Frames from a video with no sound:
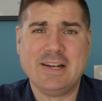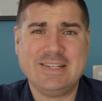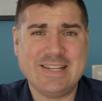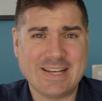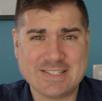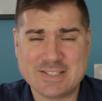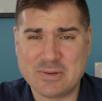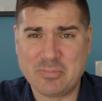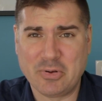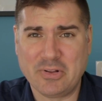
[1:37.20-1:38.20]
Dead
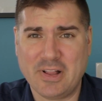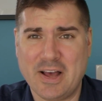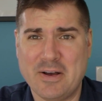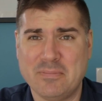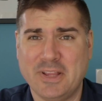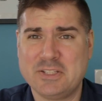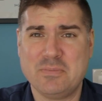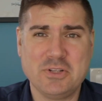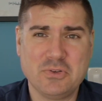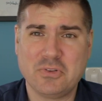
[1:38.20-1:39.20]
simple. Lets
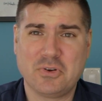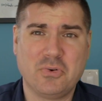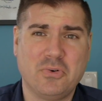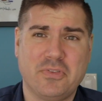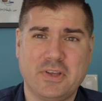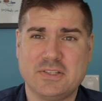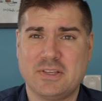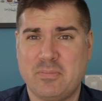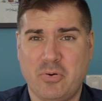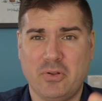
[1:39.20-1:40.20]
me do the cool things
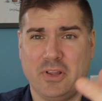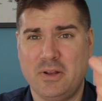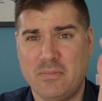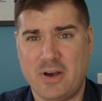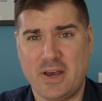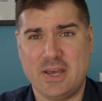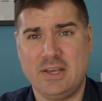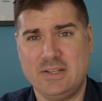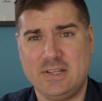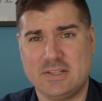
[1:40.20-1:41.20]
like pull in my
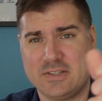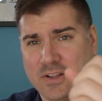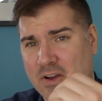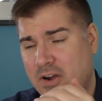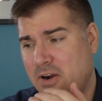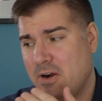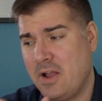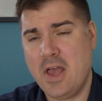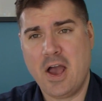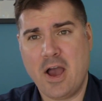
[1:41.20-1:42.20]
DSLR.
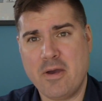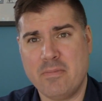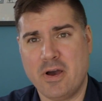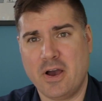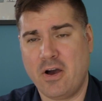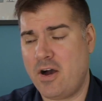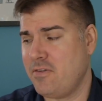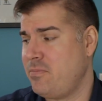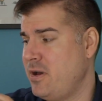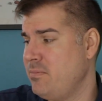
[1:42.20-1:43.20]
I'm
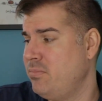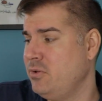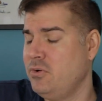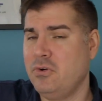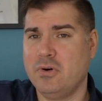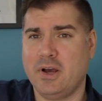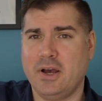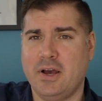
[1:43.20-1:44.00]
off my my Rode